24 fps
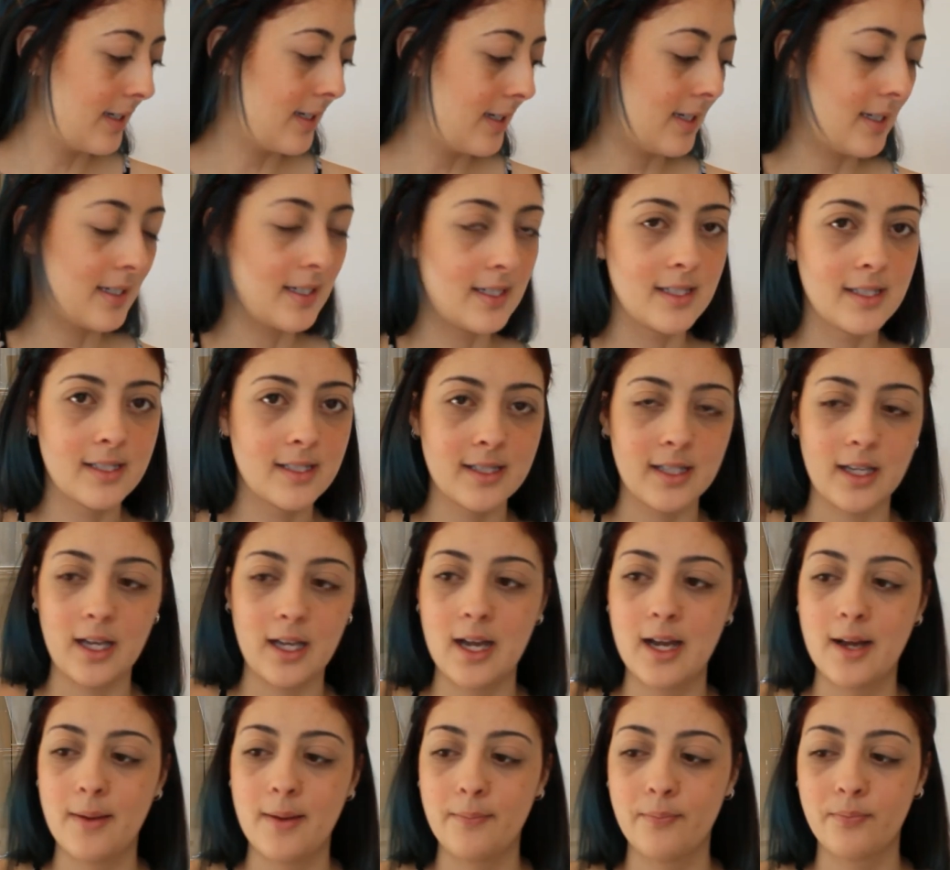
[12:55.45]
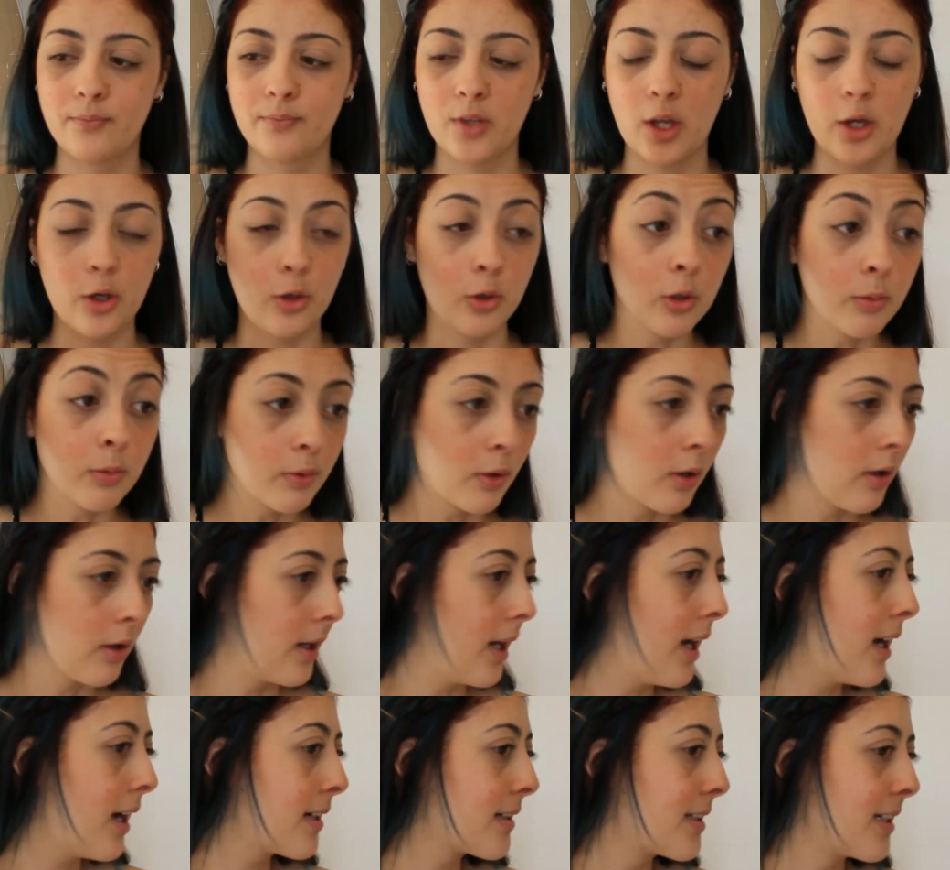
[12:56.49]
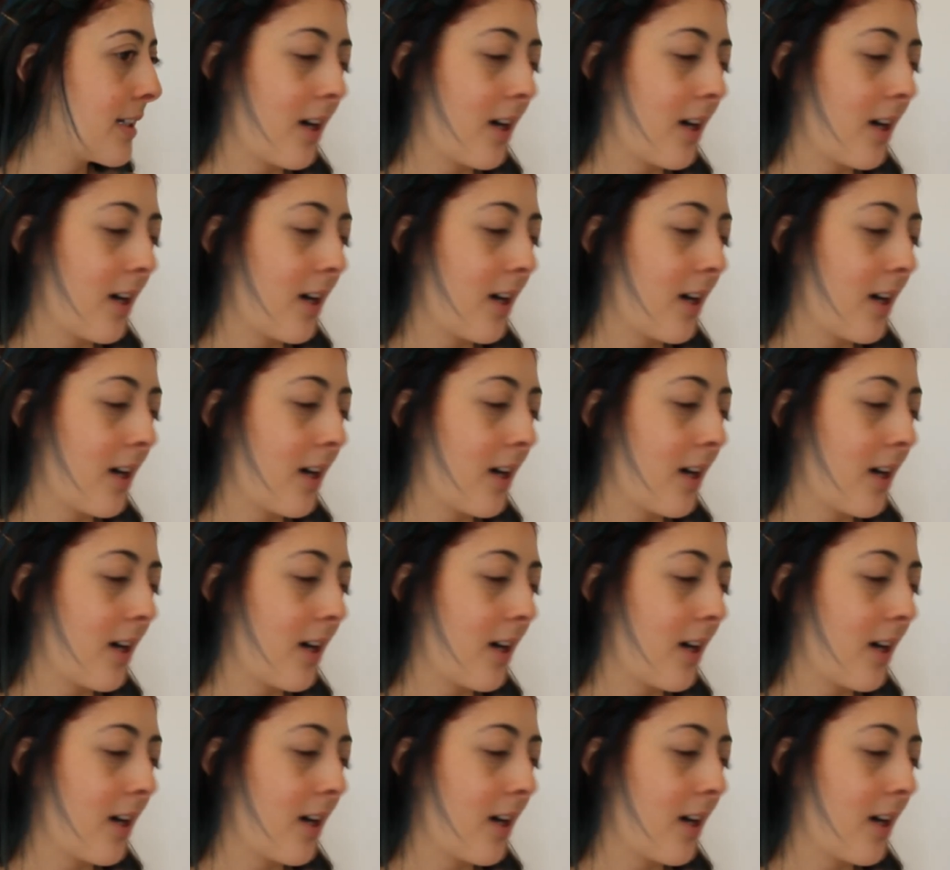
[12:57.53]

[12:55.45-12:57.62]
is a good product,